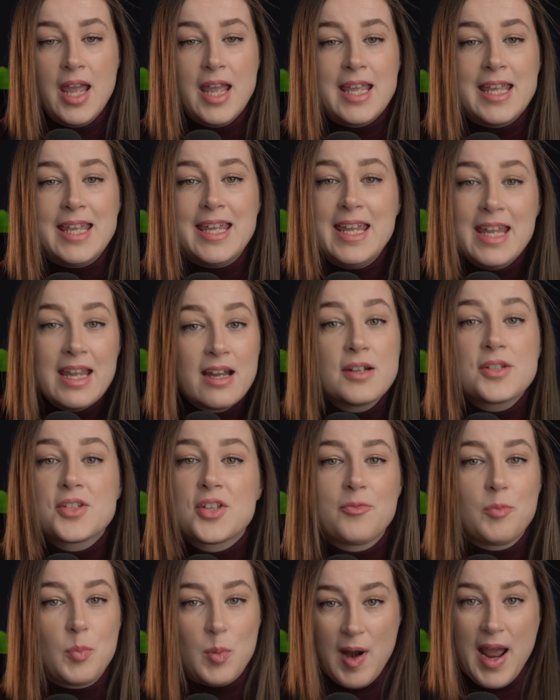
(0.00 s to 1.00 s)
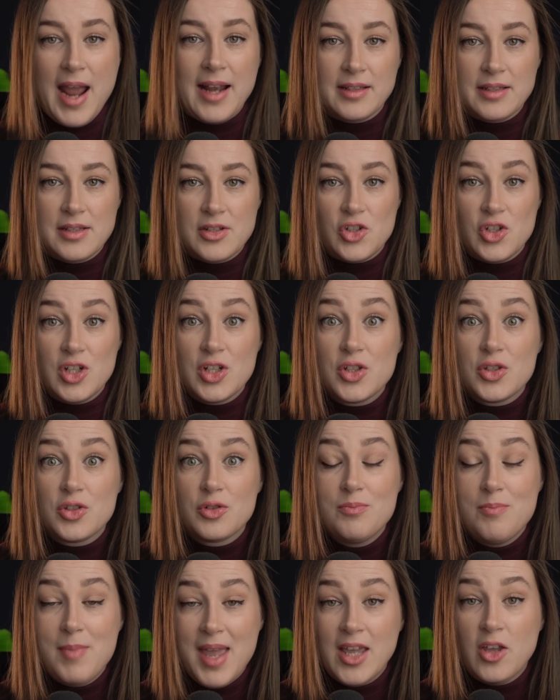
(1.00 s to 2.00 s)
Years of practice just to
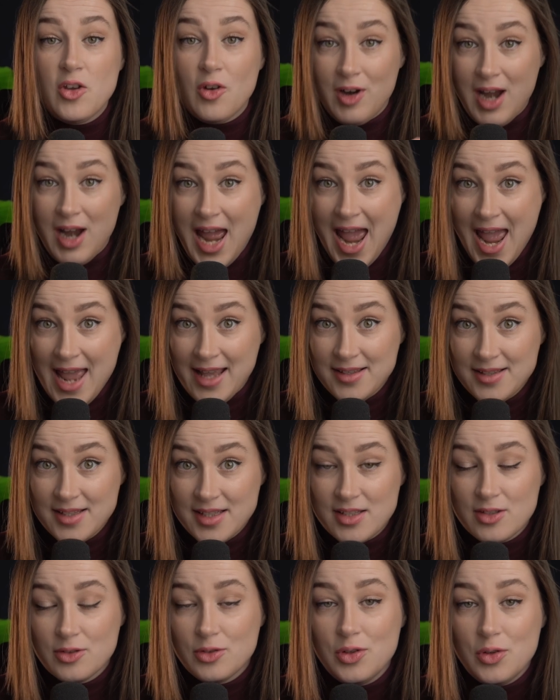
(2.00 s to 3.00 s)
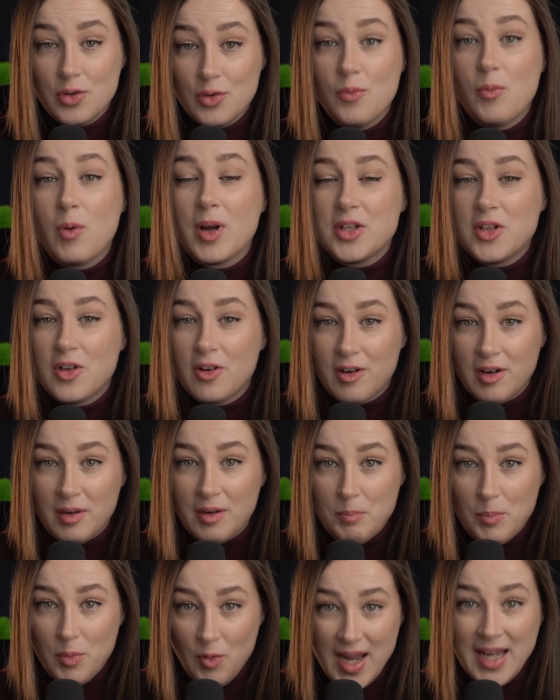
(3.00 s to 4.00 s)
make your hands do what your
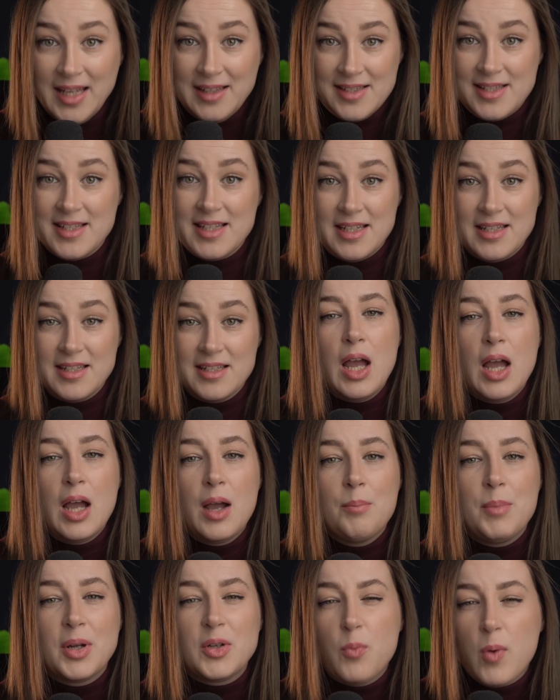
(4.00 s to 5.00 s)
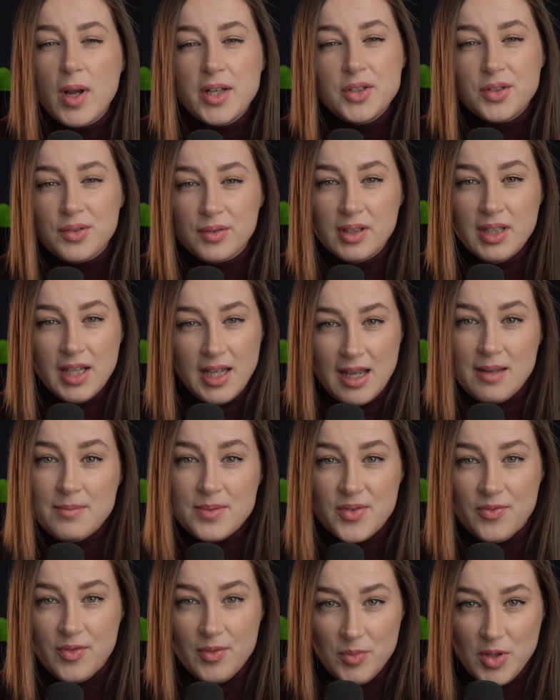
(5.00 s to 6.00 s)
brain sees. But what truly
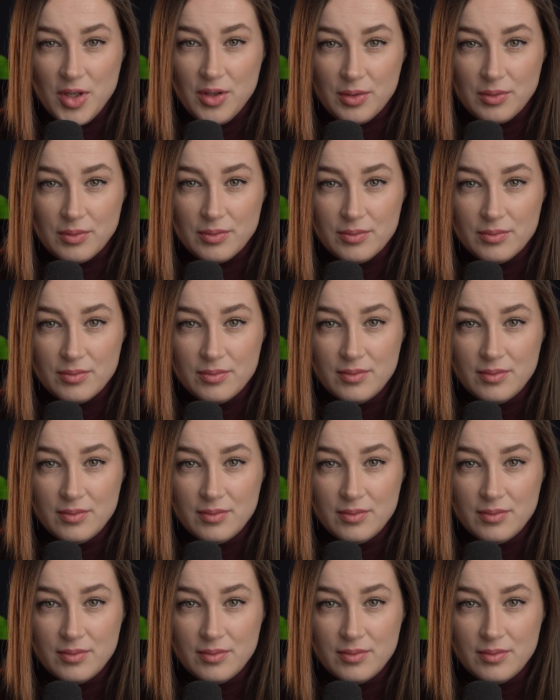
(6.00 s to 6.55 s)
comes from you?